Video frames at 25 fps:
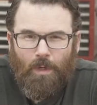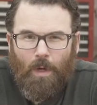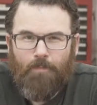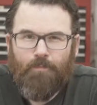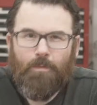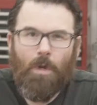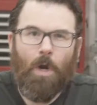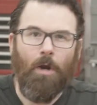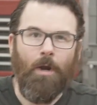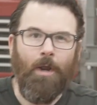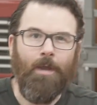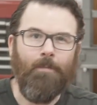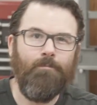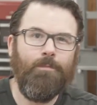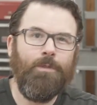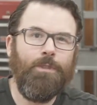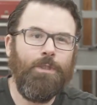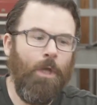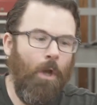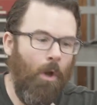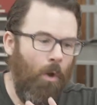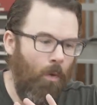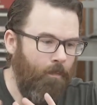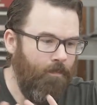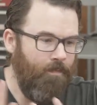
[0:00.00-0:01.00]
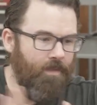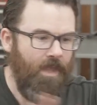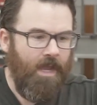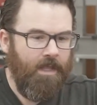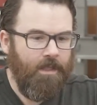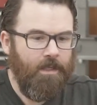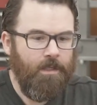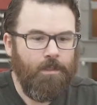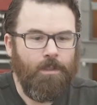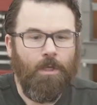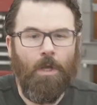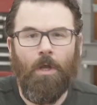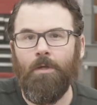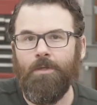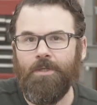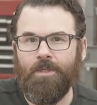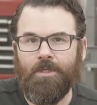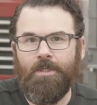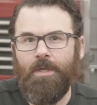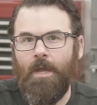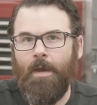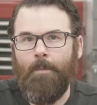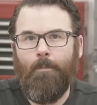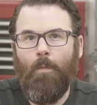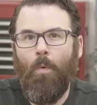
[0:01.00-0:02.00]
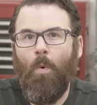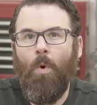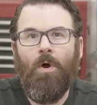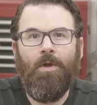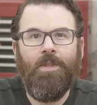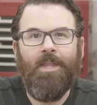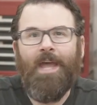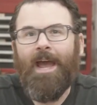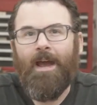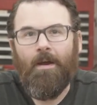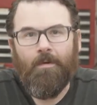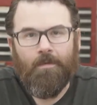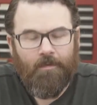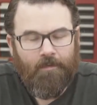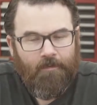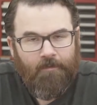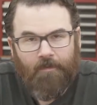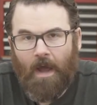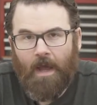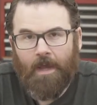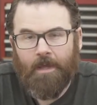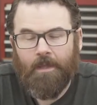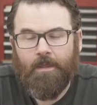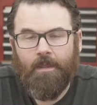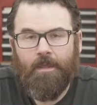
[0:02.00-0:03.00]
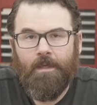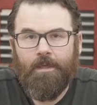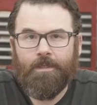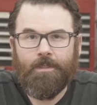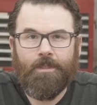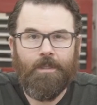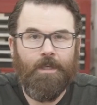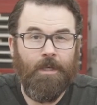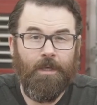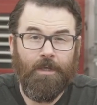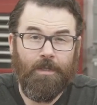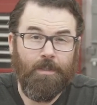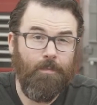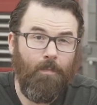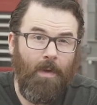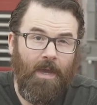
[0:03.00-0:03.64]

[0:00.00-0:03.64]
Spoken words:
All right, so that is all step one, how to find these things.